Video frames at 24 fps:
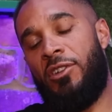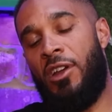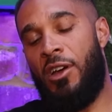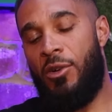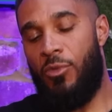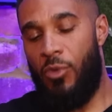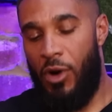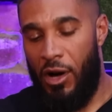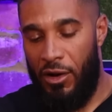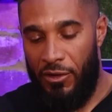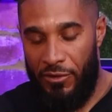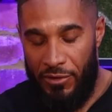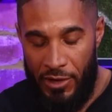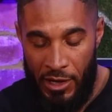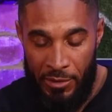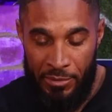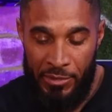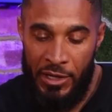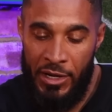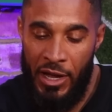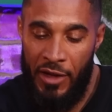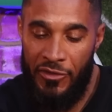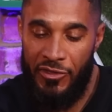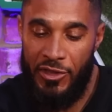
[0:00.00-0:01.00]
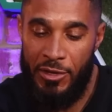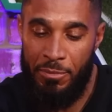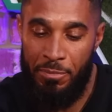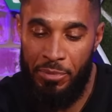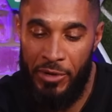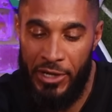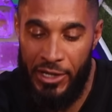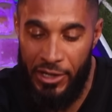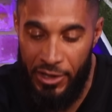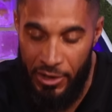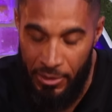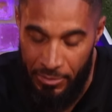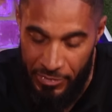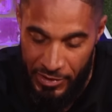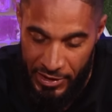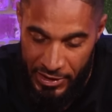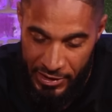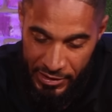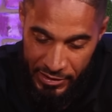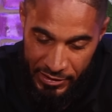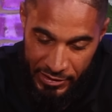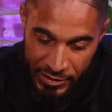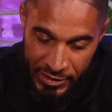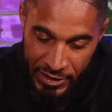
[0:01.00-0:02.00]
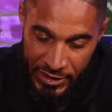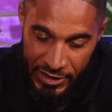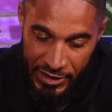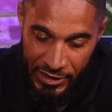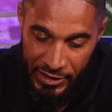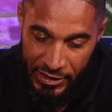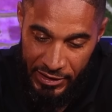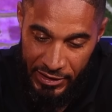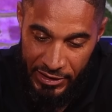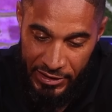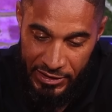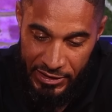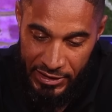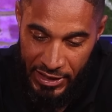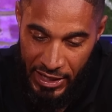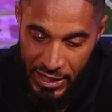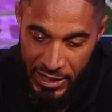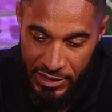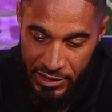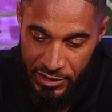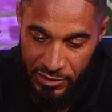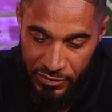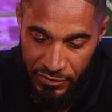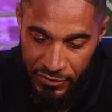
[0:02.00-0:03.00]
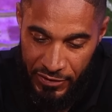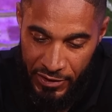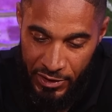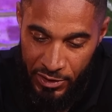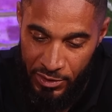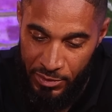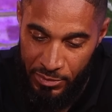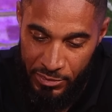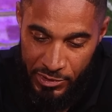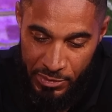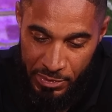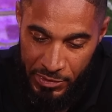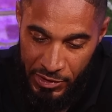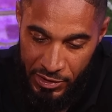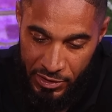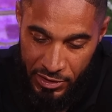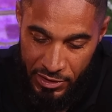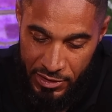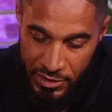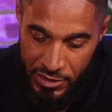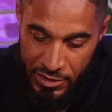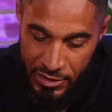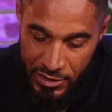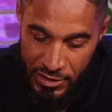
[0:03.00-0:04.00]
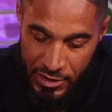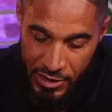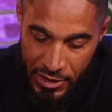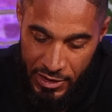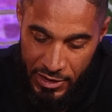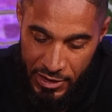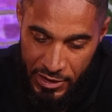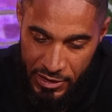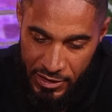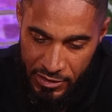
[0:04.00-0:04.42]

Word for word: oh, Cage. Do you know what? I'm gonna have to bring up the the Nicolas Cage films because